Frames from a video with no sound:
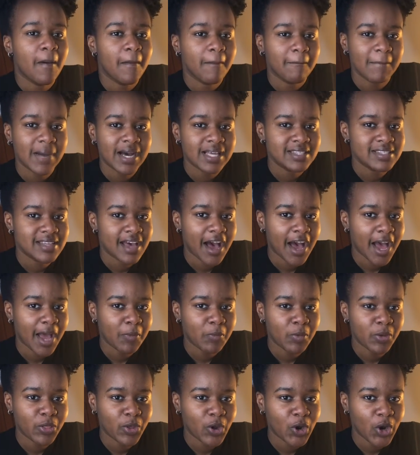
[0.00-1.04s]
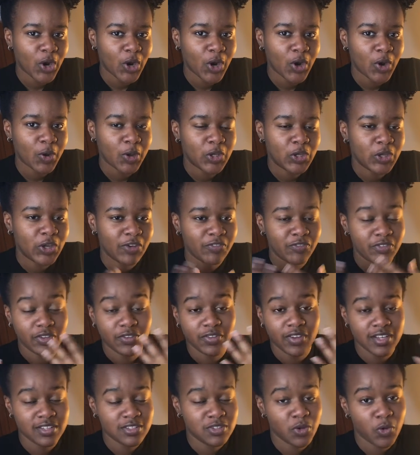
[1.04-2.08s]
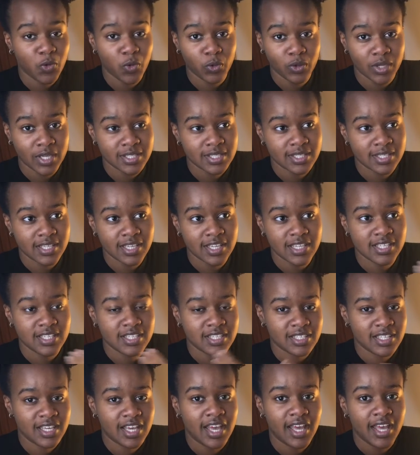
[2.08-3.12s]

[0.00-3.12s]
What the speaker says: My time with her, you guys know who Lacey is.